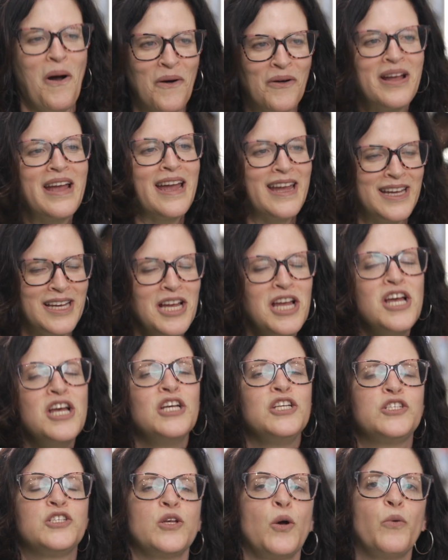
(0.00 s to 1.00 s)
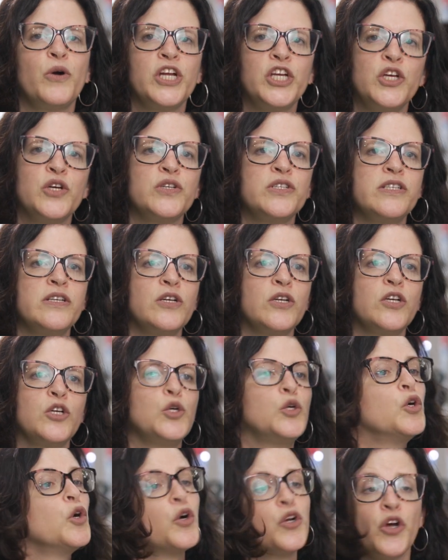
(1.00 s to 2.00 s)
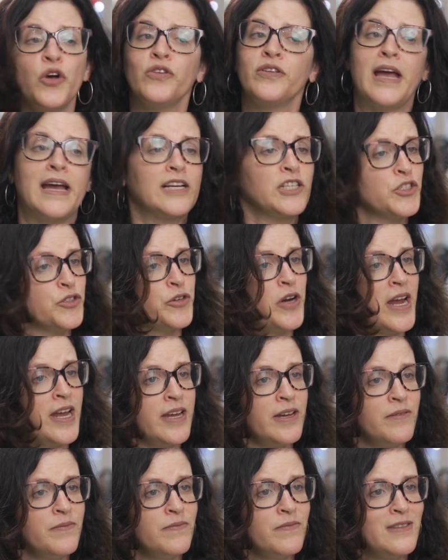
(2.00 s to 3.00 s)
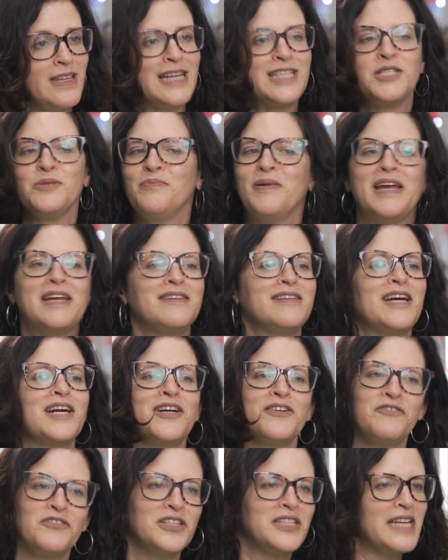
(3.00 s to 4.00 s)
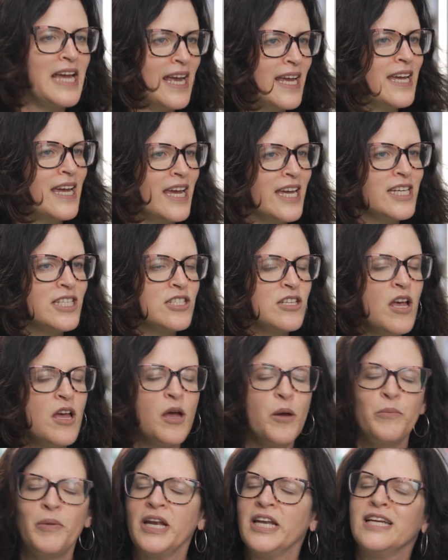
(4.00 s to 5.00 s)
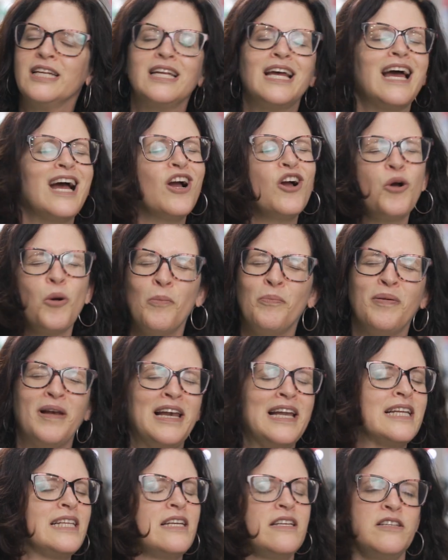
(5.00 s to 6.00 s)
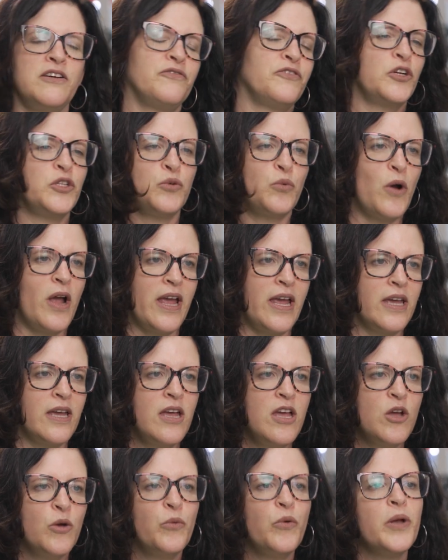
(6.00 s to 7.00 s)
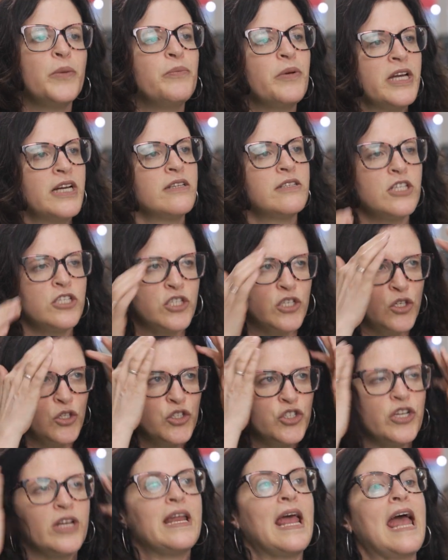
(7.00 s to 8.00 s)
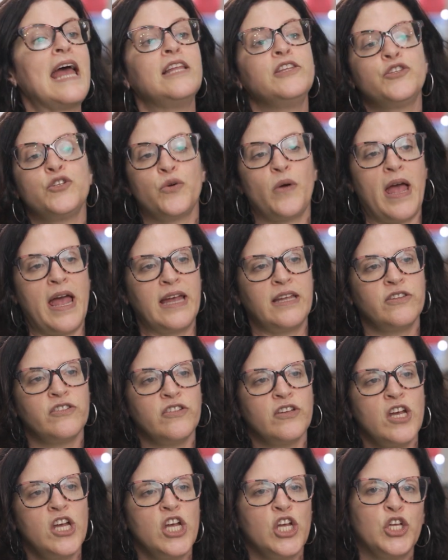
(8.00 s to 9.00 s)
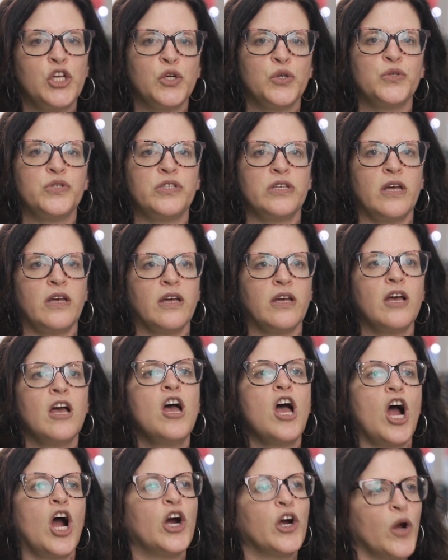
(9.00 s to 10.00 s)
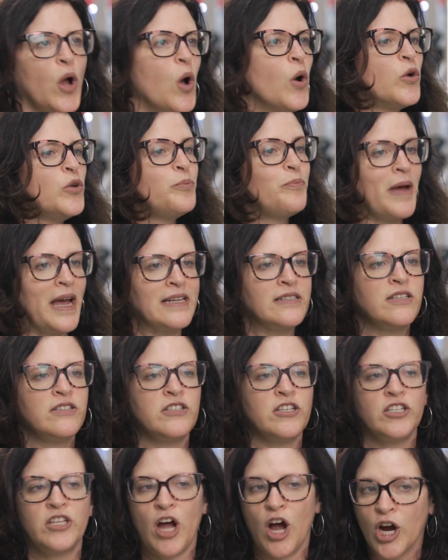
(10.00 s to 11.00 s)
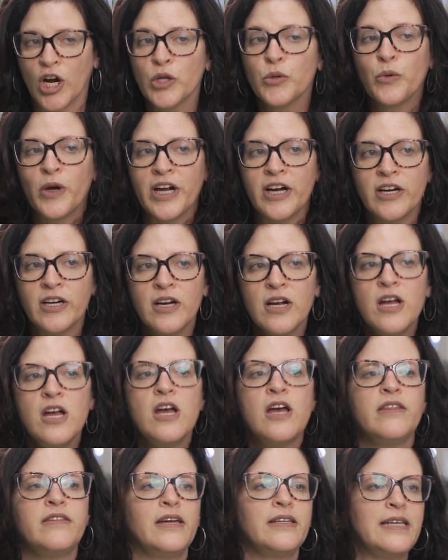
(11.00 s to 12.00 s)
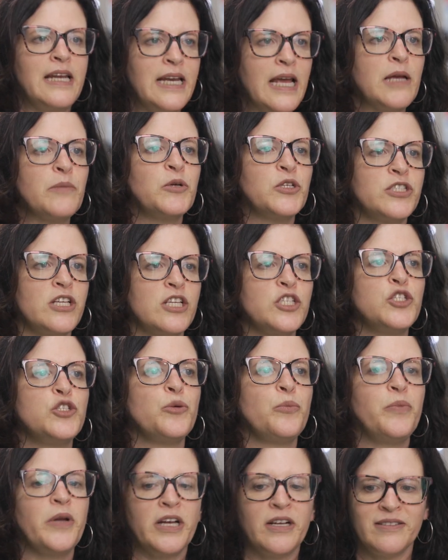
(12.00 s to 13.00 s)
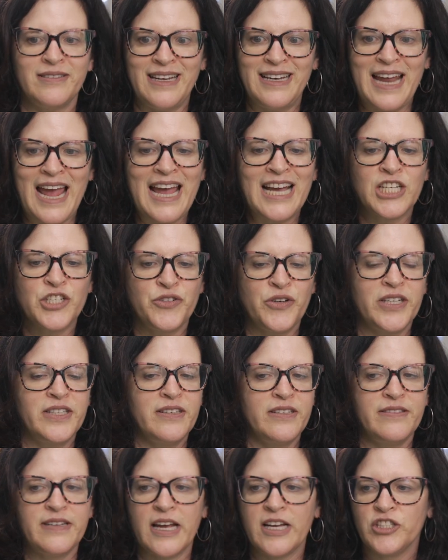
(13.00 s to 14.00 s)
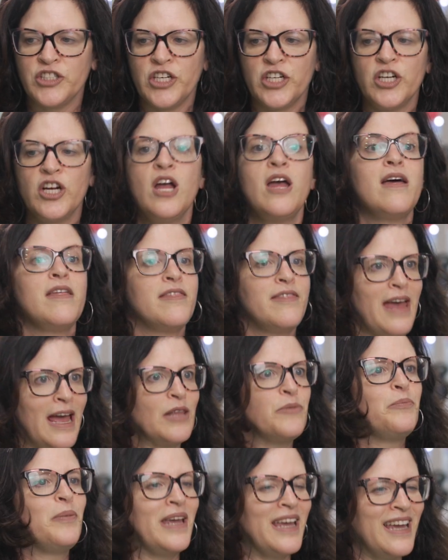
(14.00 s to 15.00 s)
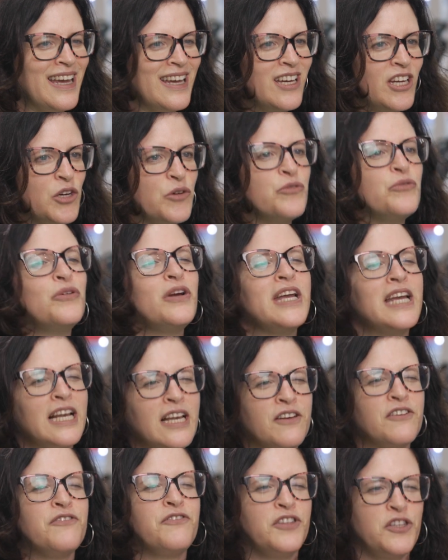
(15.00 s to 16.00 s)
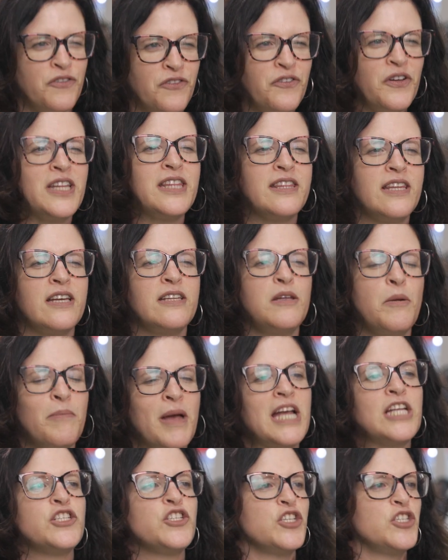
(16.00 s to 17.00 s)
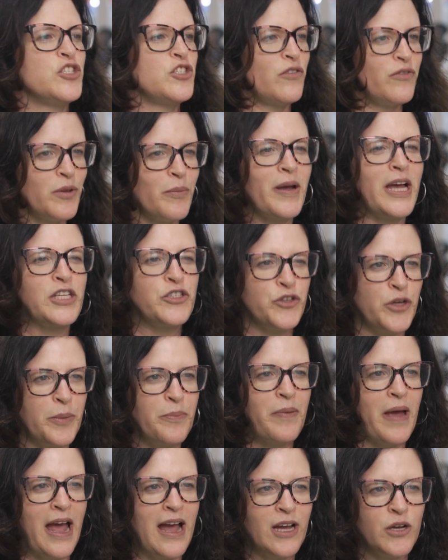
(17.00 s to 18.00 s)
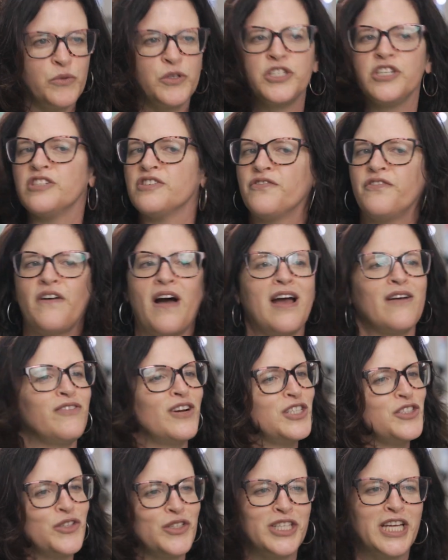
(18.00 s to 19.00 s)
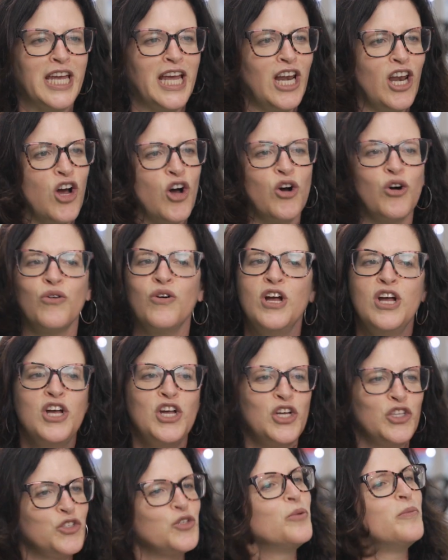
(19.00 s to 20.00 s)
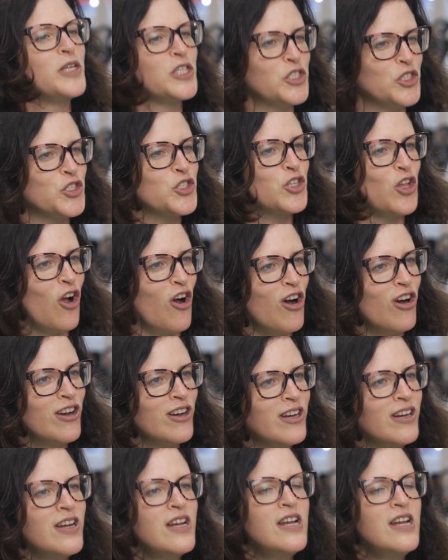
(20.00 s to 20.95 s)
Okay, so we're using good old X-ray that's been there for decades, but in a completely different way. We build the solution end to end using our own patented hardware that enables us to build an X-ray detector that big, really to fit the dimensions of the battery pack, which is 500 kilo, 2 meters long.